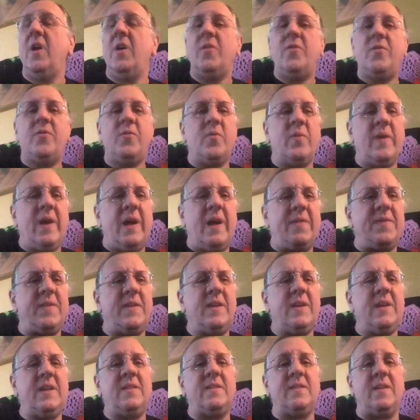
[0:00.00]
Throughout the
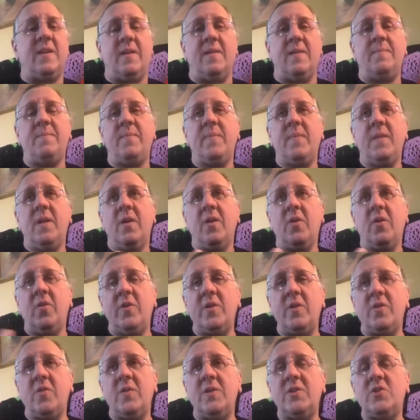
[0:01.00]
Gita,
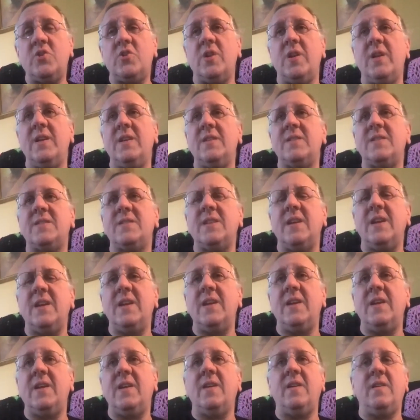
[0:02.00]
Lord Krishna is
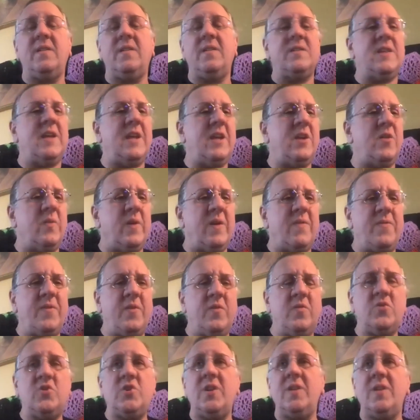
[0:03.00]
saying, take
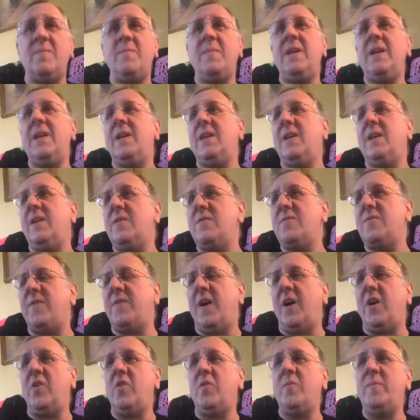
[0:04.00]
refuge in me,
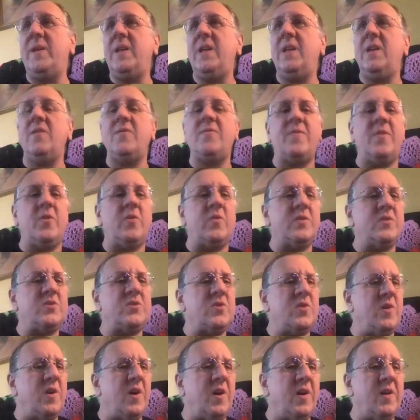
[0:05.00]
follow me, focus
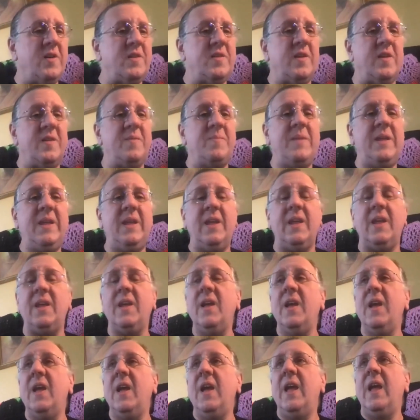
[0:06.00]
your heart on me.
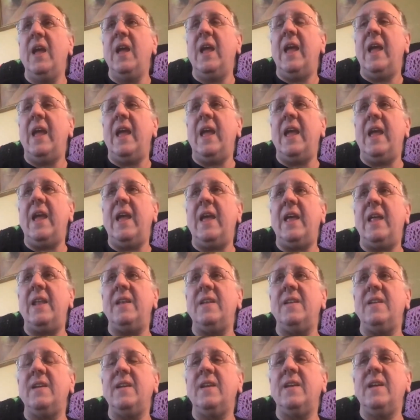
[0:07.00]

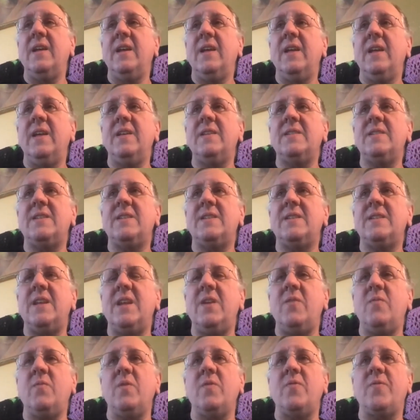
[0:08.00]
And is he
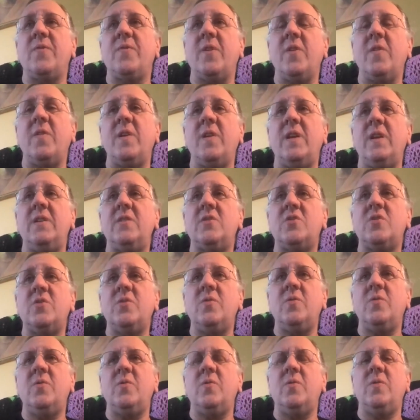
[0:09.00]
referring
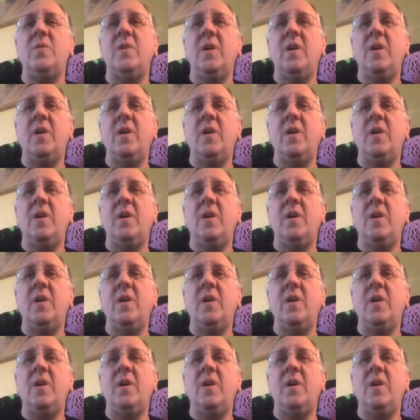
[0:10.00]
to